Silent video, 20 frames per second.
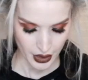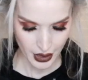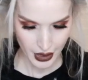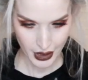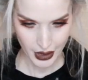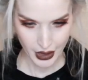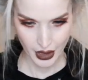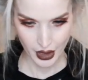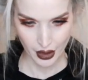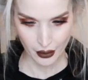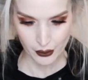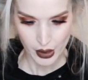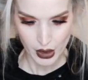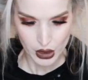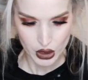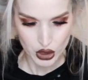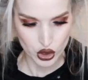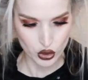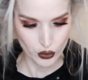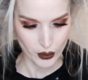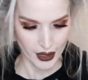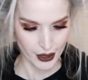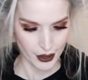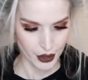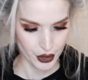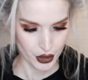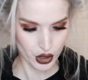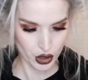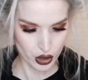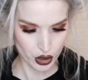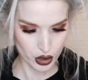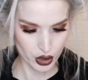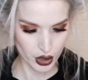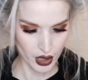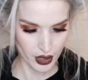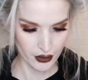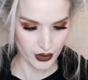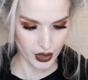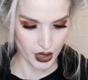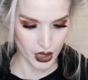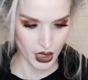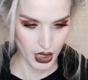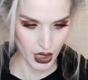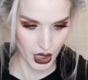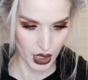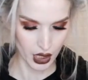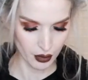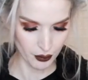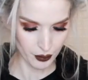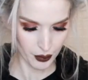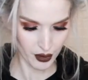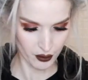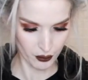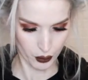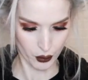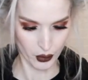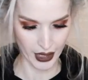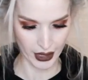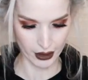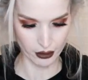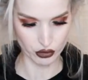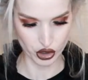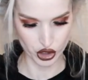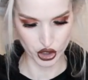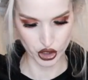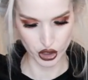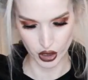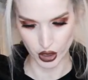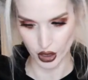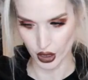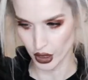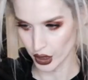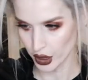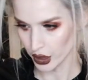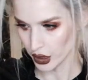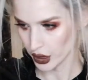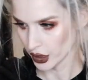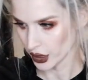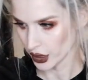then I'm gonna do 1/3 of a cup of brown sugar.